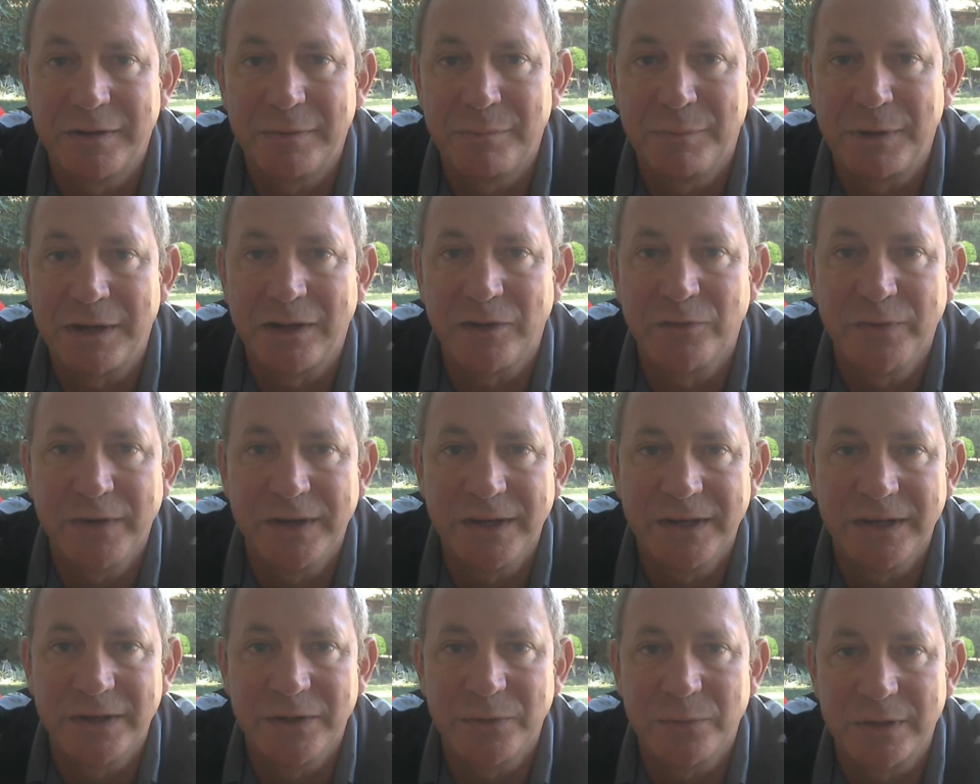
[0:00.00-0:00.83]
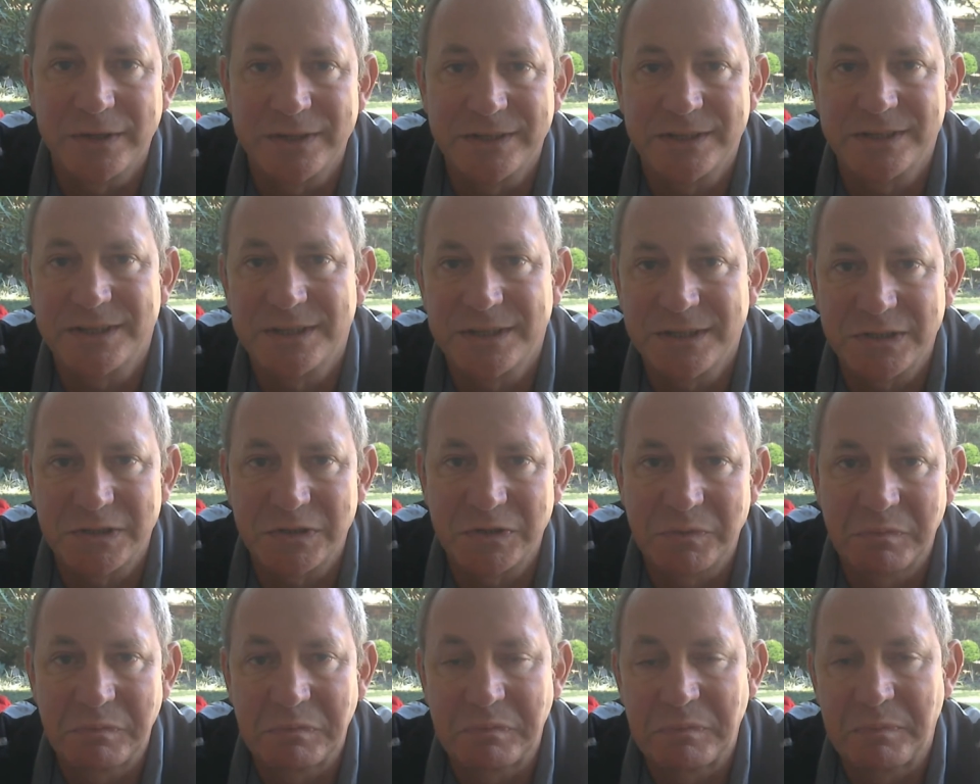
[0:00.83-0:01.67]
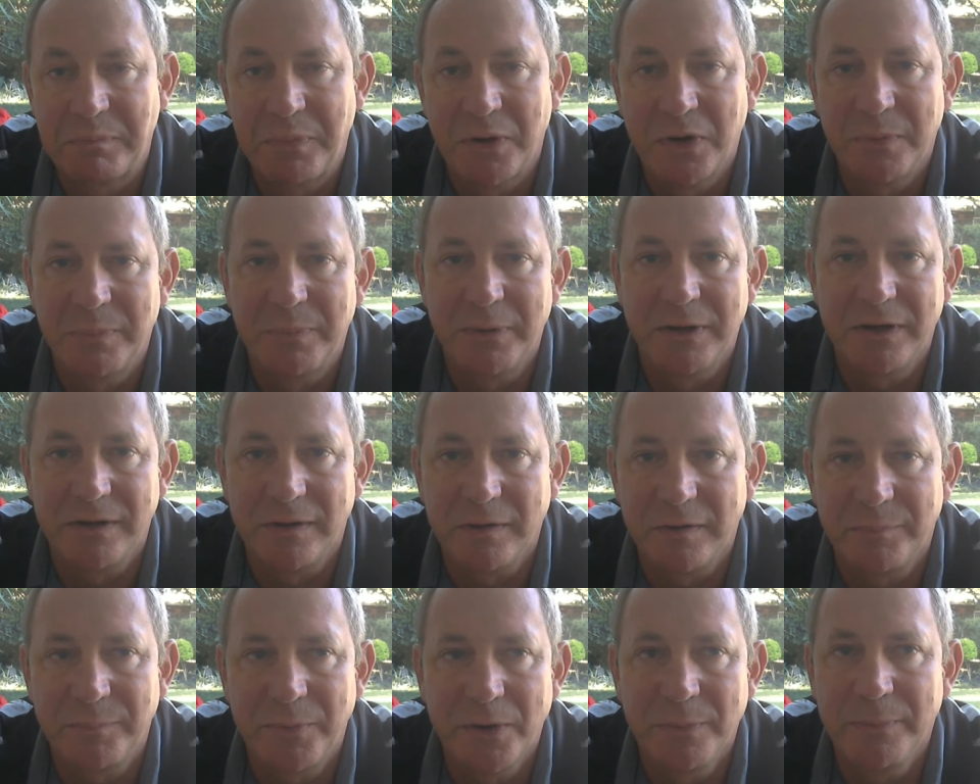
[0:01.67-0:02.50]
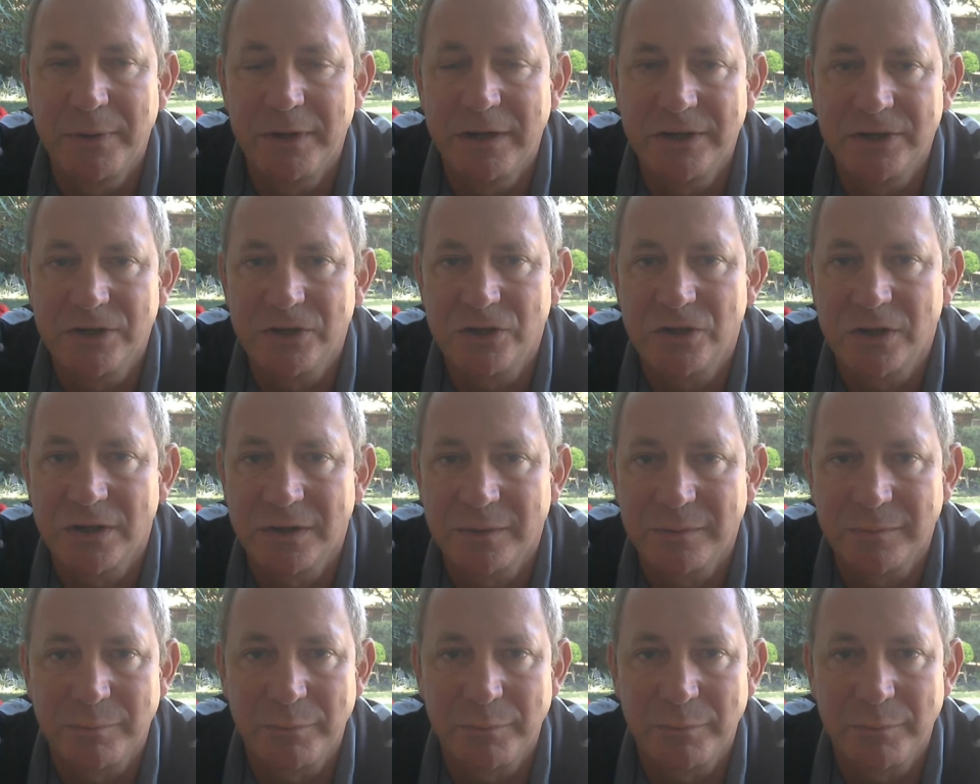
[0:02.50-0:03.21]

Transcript: middle finger was purplish,